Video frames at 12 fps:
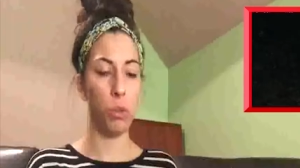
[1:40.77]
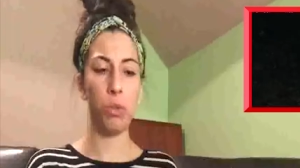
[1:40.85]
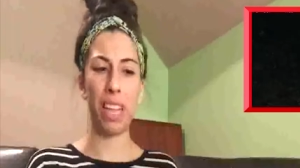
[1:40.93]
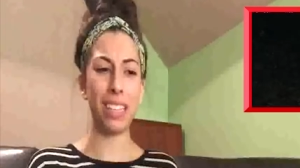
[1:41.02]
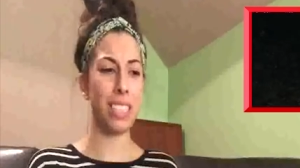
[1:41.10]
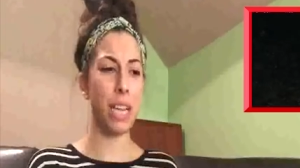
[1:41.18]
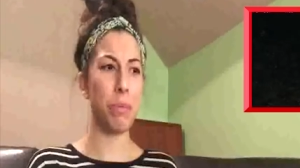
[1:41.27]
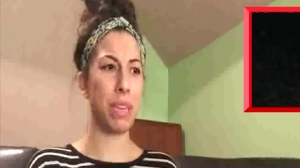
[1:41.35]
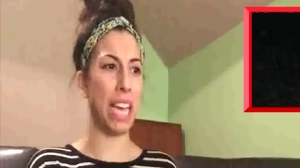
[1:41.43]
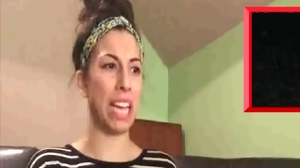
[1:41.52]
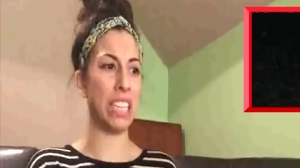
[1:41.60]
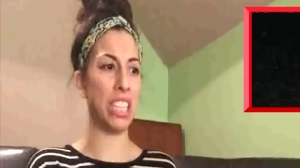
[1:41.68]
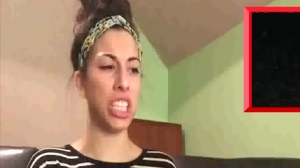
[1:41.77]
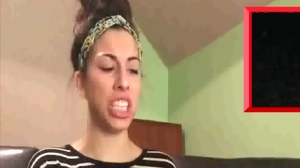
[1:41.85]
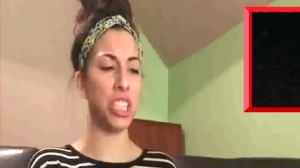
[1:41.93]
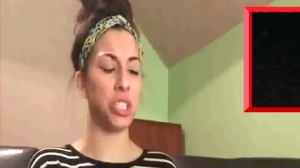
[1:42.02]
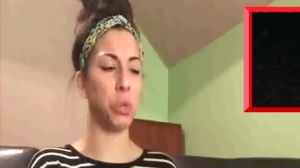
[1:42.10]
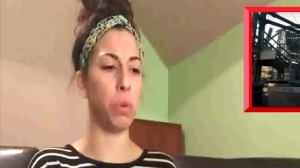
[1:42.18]
Ooh, that zombie ain't
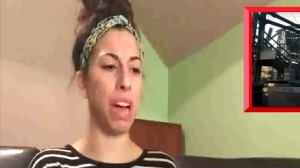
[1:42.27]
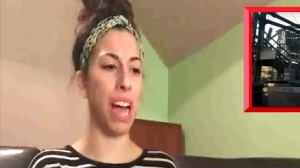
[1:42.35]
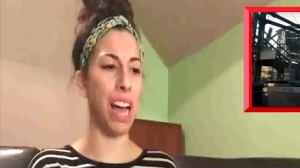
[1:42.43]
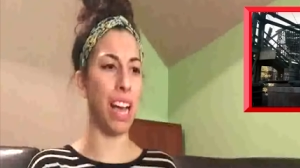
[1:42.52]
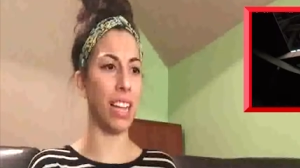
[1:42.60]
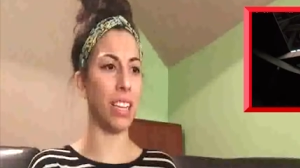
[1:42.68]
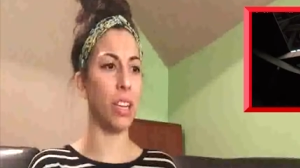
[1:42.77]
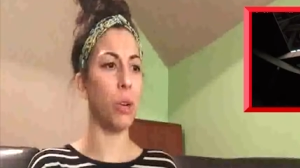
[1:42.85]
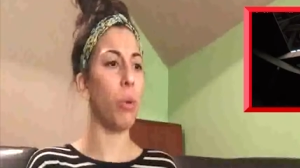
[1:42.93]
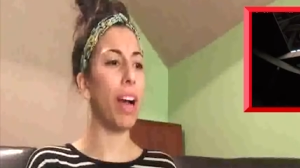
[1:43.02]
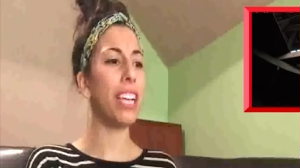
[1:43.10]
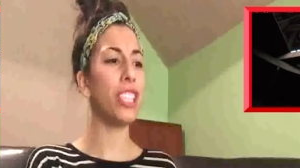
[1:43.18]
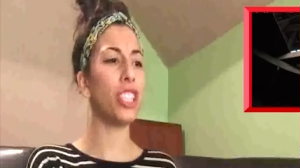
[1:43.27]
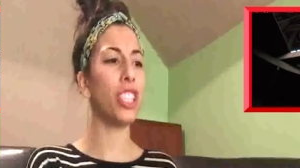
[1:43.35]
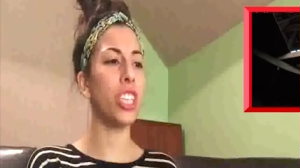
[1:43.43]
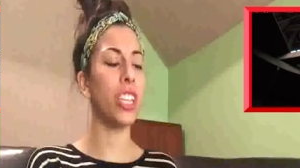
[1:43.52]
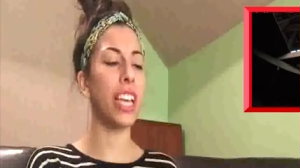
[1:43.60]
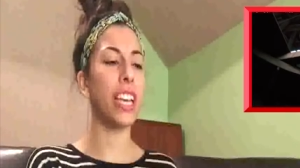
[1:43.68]
looking too hot. Why is
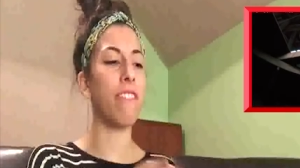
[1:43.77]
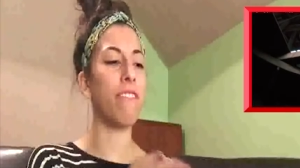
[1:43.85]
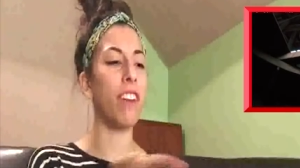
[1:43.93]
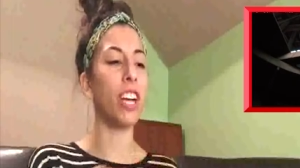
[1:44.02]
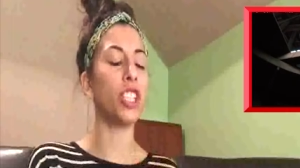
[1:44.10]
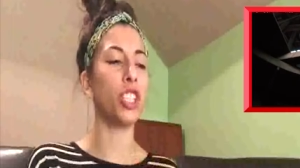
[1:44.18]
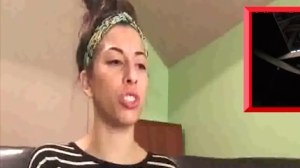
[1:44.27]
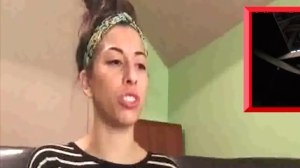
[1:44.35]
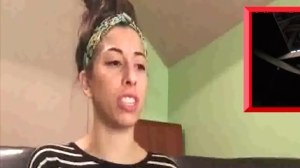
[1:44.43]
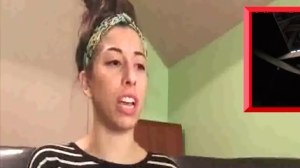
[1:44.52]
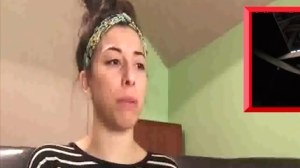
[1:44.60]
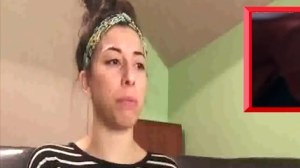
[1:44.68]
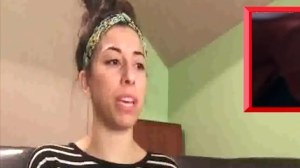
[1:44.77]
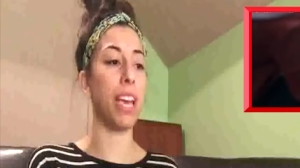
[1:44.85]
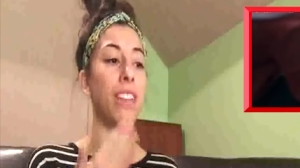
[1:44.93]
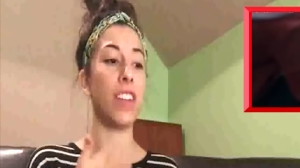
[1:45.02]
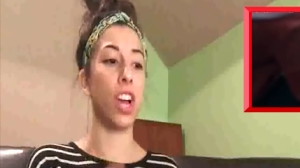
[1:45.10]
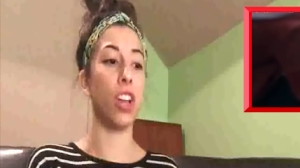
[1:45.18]
she like a functional zombie
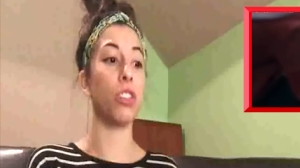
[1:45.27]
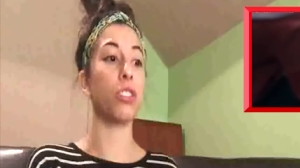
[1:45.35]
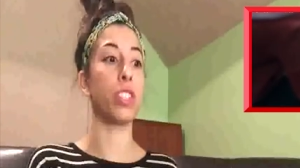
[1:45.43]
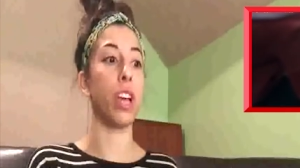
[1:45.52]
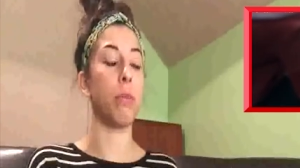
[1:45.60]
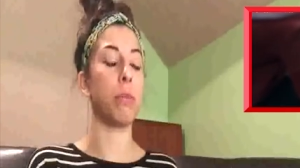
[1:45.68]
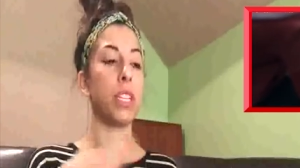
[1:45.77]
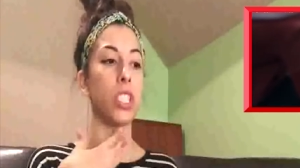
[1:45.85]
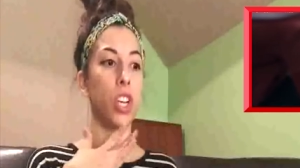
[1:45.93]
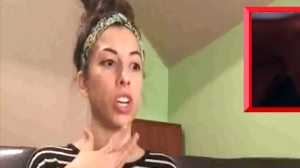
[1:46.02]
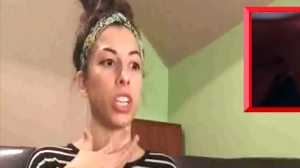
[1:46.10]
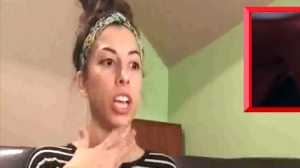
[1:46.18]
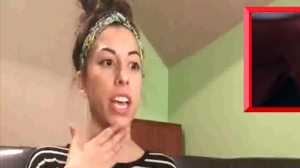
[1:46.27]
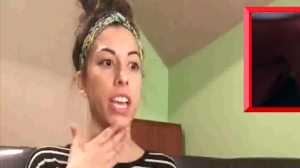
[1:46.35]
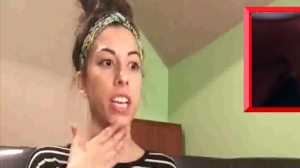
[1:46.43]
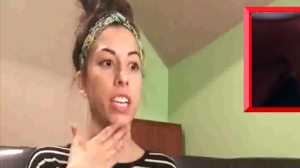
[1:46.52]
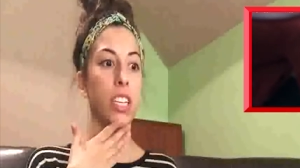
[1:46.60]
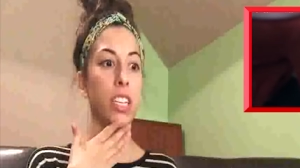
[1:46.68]
and then other zombies are
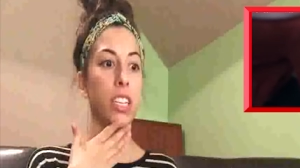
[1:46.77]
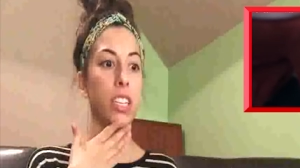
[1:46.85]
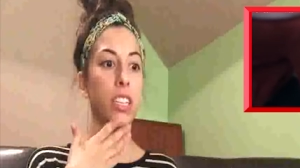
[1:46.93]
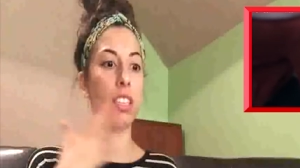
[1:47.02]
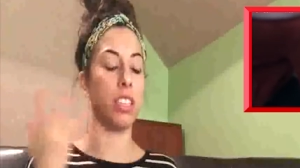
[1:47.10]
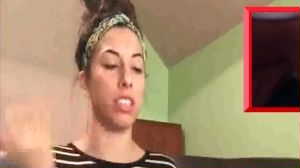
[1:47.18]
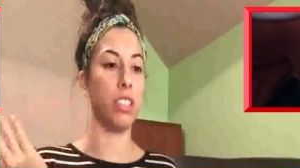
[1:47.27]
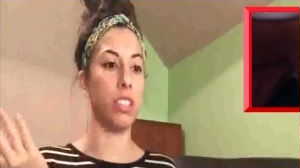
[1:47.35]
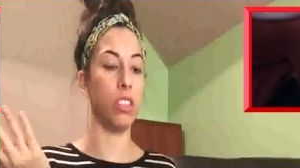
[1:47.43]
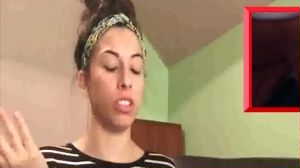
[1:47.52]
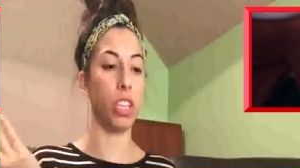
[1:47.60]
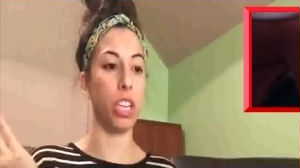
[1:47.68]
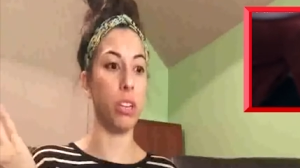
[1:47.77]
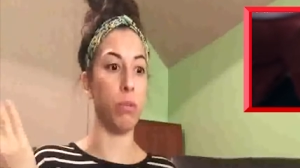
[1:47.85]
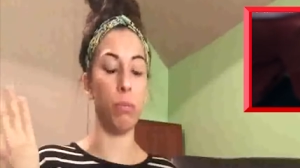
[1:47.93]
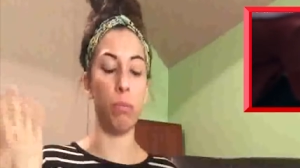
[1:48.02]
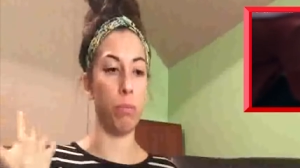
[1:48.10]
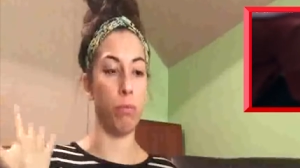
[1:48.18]
like
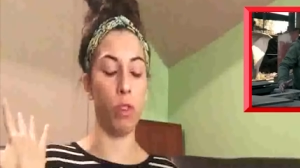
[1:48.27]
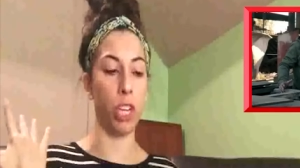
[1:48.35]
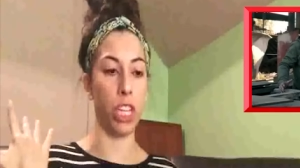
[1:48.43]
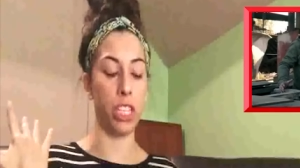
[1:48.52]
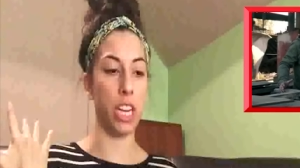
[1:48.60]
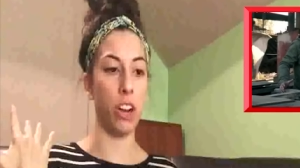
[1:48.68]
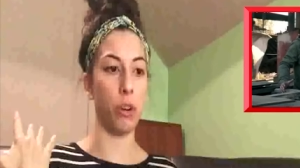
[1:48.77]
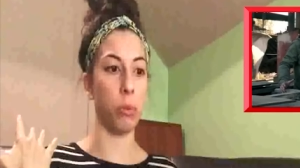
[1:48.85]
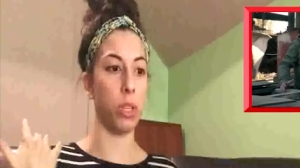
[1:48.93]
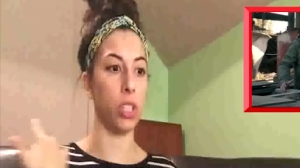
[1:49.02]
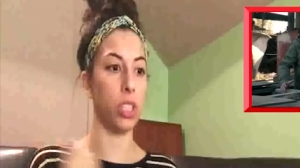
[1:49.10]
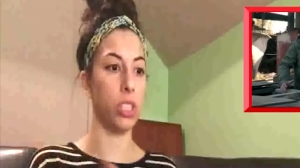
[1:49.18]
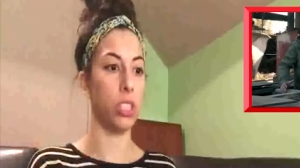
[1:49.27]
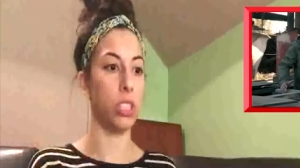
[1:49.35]
looking really terrible?